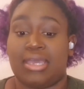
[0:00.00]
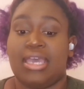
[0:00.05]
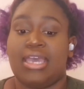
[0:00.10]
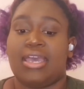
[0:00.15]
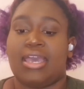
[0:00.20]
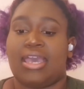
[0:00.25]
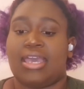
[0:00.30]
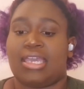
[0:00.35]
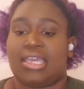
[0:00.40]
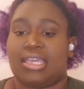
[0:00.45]

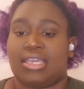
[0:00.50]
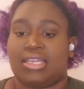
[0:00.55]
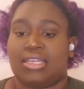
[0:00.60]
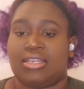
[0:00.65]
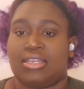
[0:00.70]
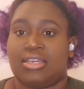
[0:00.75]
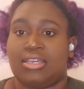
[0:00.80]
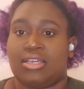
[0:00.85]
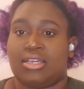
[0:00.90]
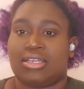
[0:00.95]
in
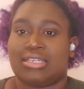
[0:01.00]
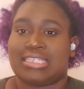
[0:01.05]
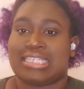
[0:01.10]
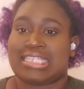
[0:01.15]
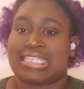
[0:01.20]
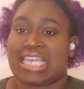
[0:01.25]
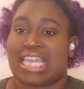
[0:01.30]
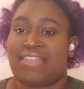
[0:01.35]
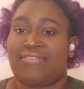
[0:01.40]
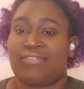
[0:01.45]

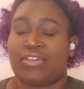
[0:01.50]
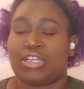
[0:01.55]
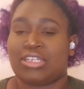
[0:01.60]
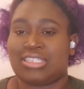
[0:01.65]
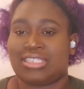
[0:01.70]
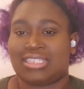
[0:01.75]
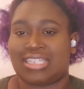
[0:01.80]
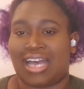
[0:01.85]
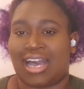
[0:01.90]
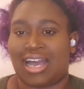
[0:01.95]
safer
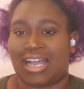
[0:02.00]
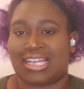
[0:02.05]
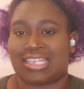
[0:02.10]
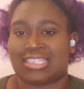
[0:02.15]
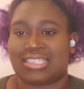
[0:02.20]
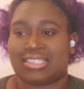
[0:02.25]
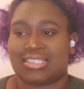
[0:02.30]
stocks,